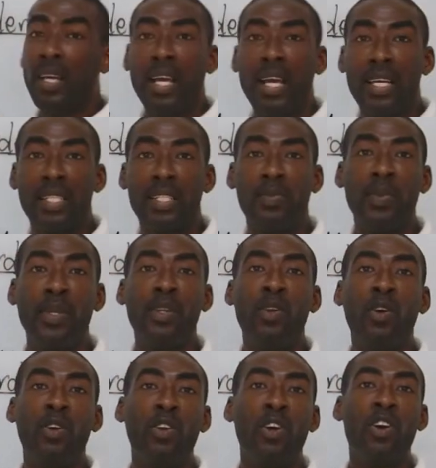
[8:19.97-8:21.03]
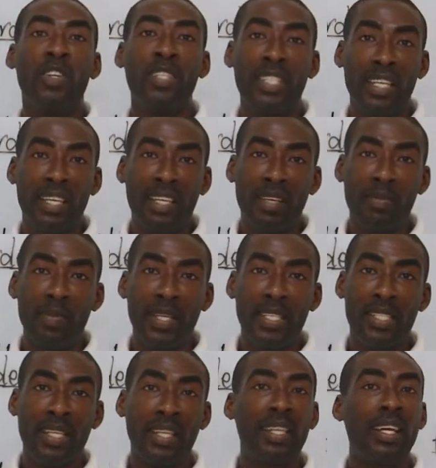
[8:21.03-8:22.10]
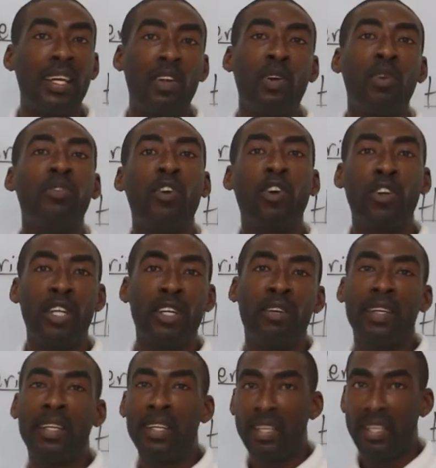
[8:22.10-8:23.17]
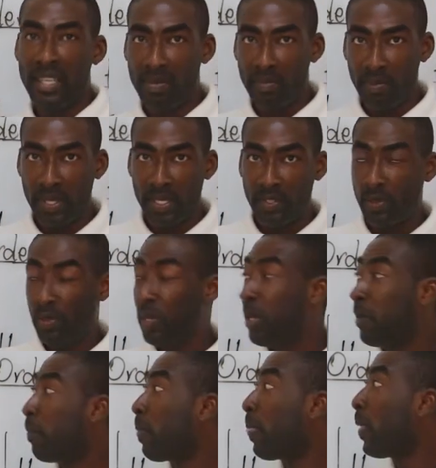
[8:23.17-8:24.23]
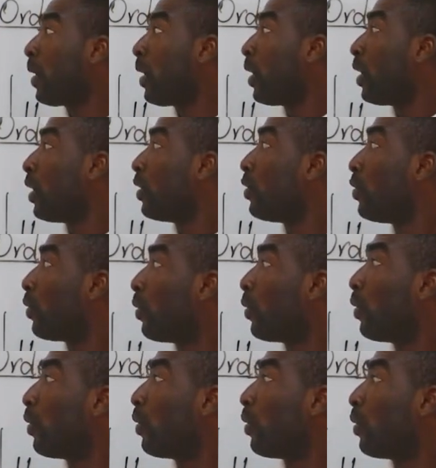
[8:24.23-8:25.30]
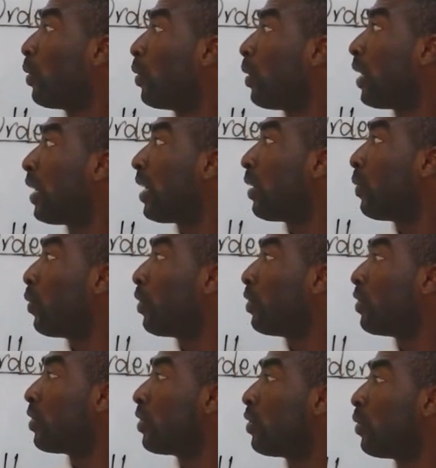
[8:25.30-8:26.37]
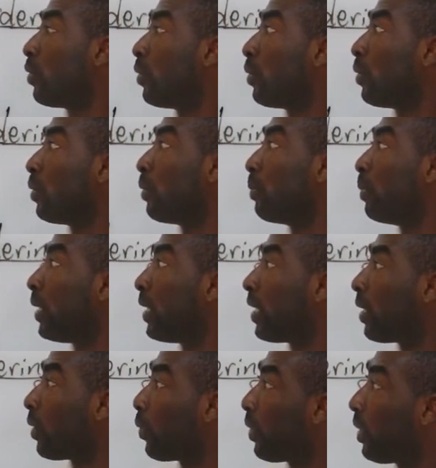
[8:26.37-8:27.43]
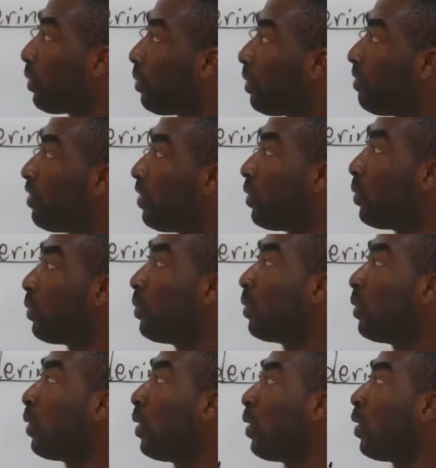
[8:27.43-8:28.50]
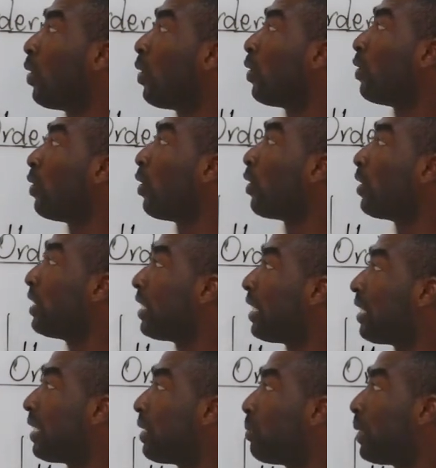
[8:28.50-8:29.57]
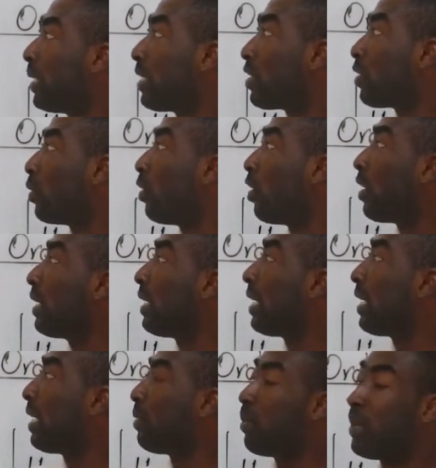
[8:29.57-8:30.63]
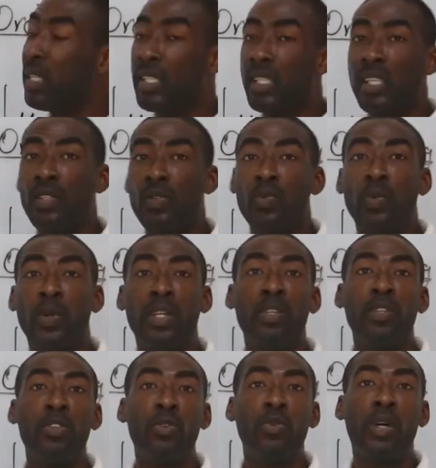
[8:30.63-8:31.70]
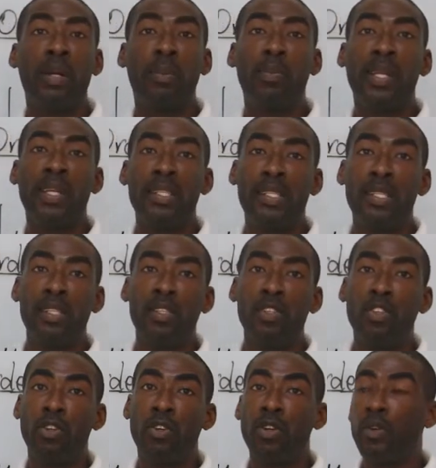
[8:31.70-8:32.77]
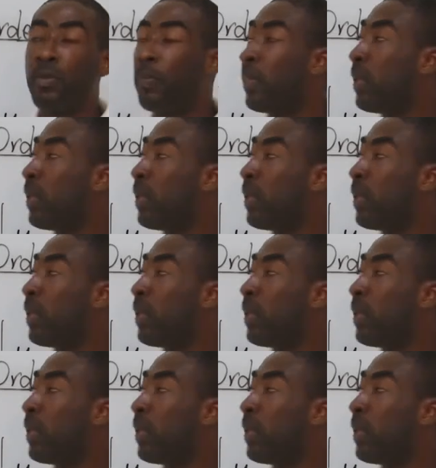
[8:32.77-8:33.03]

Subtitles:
has been on ordinal numbers and that of ordering numbers. Okay, so I want to make a quick review on ordinal numbers. So ordinal numbers is when you are placing your